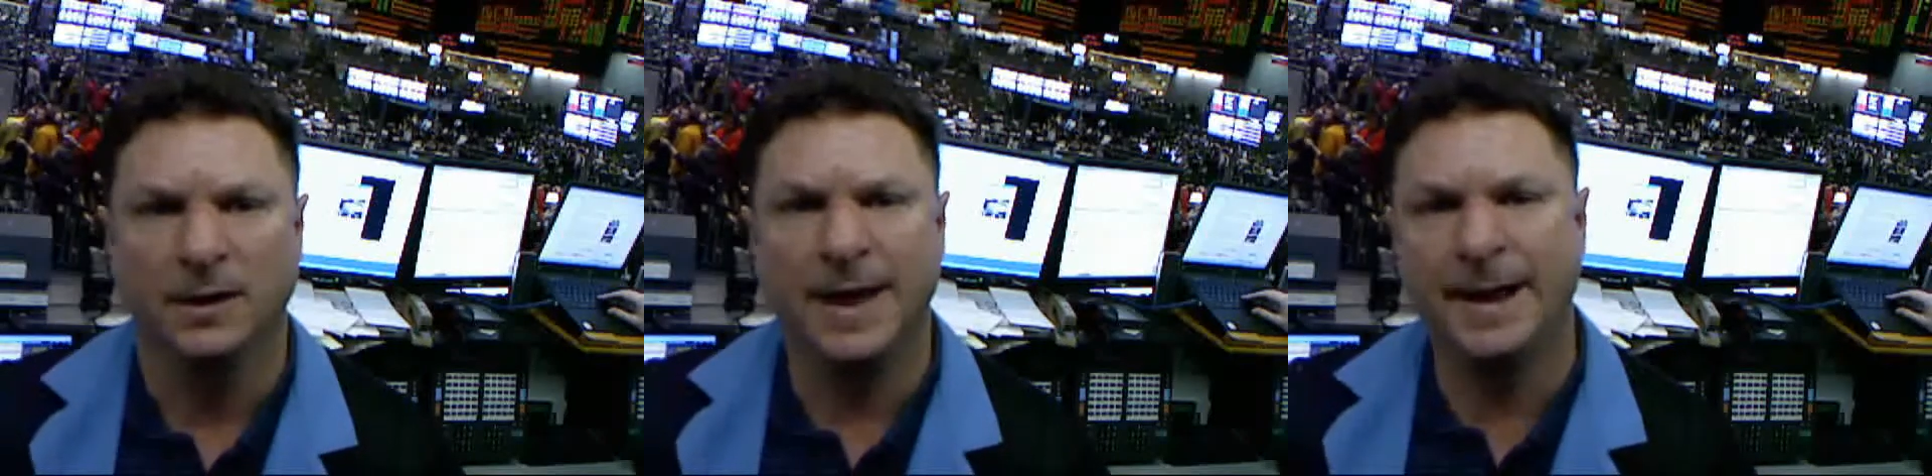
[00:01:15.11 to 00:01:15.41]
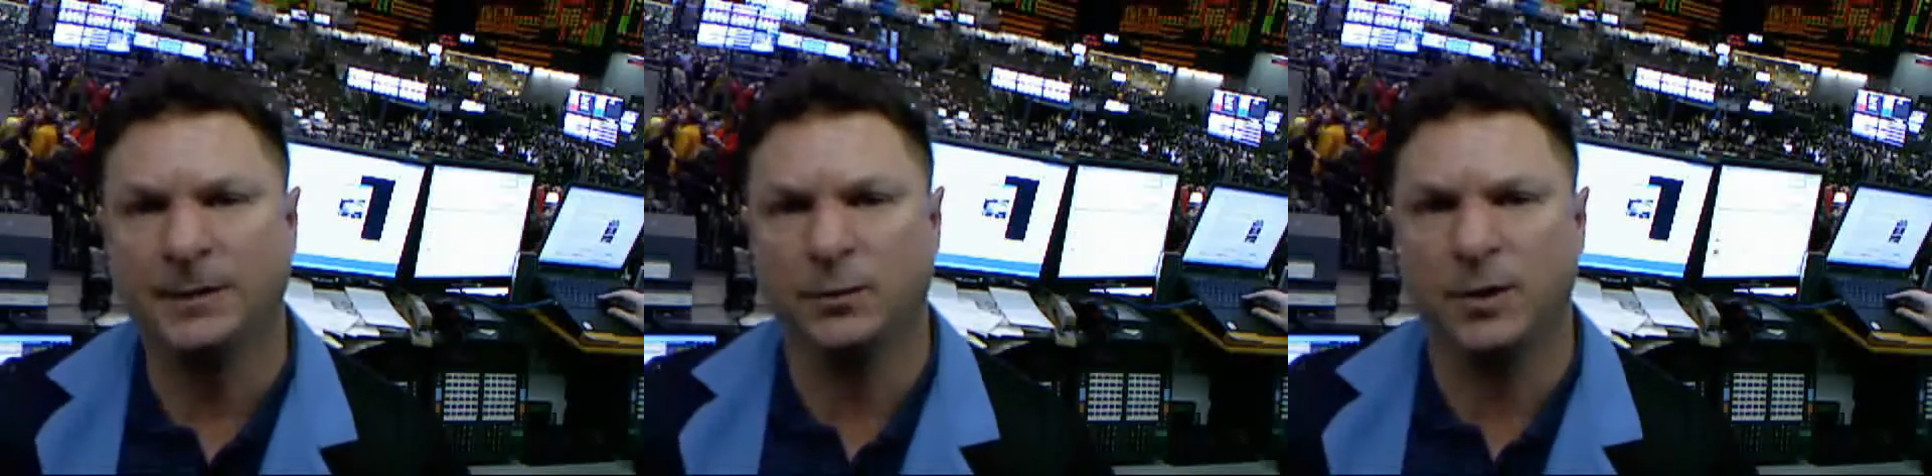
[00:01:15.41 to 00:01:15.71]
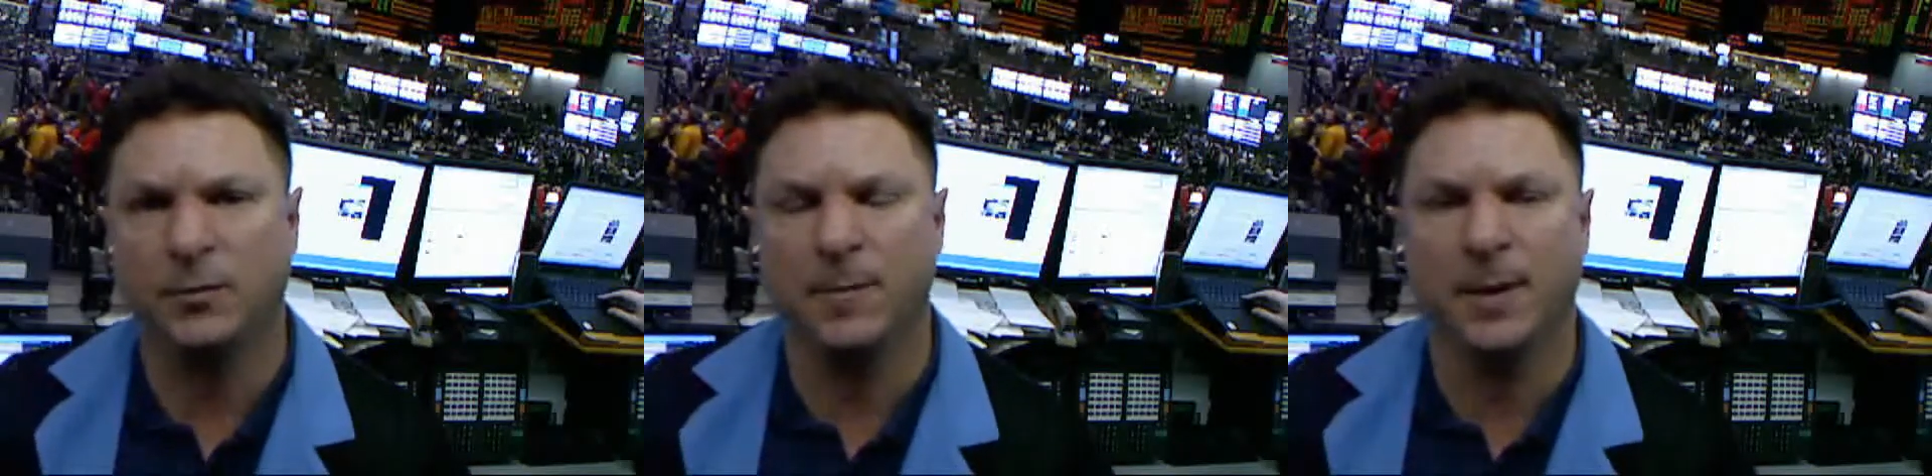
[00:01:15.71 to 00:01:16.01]
last
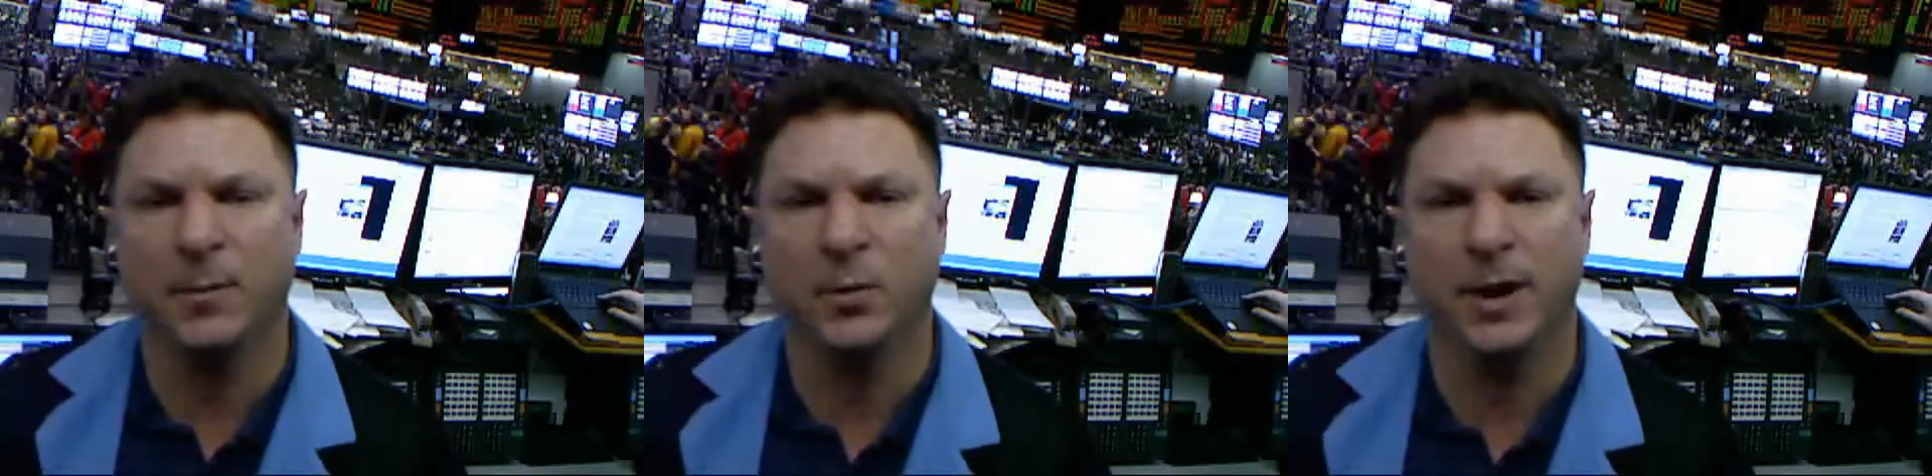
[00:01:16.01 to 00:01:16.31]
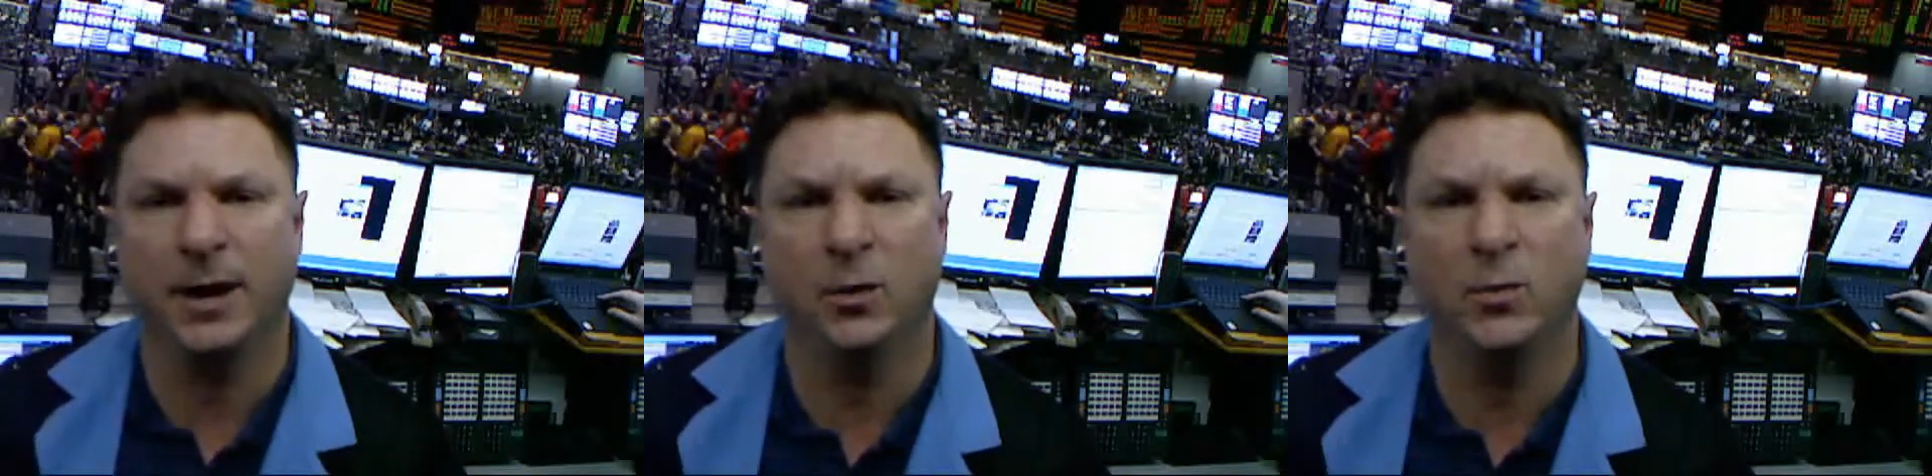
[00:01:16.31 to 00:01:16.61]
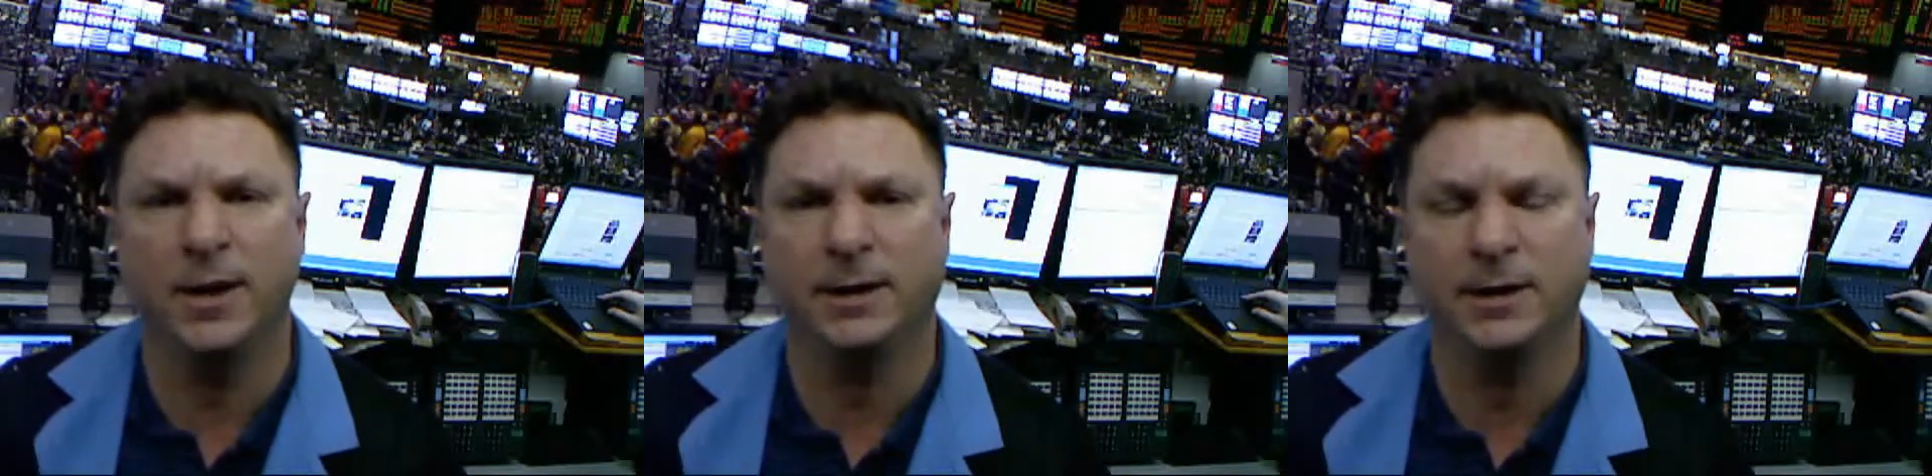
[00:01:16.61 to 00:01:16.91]
week, remember, we had a
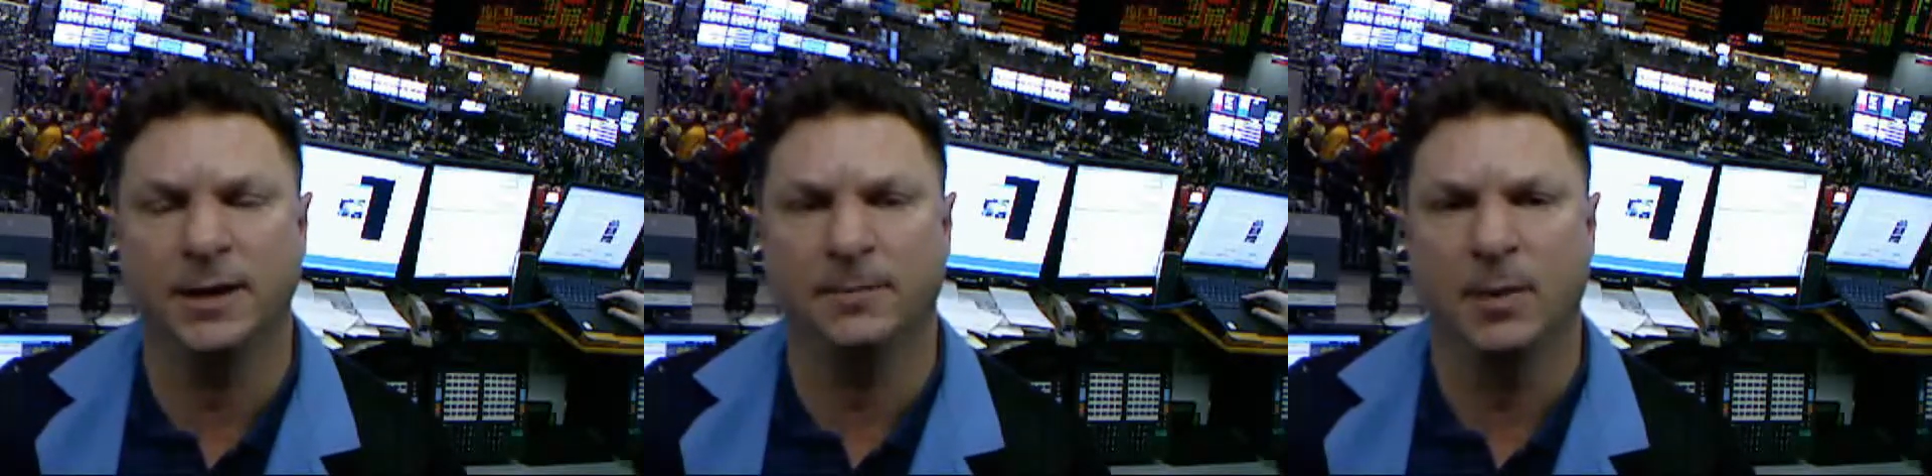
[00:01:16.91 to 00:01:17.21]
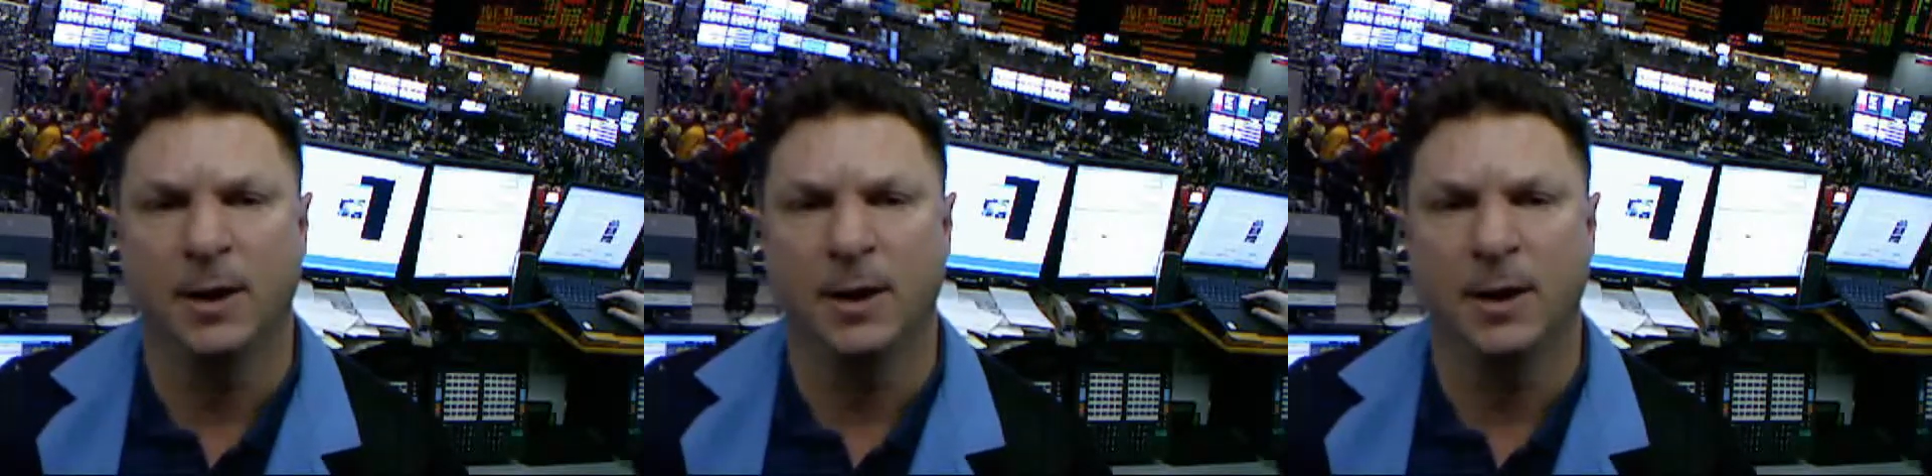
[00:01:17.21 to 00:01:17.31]
weekly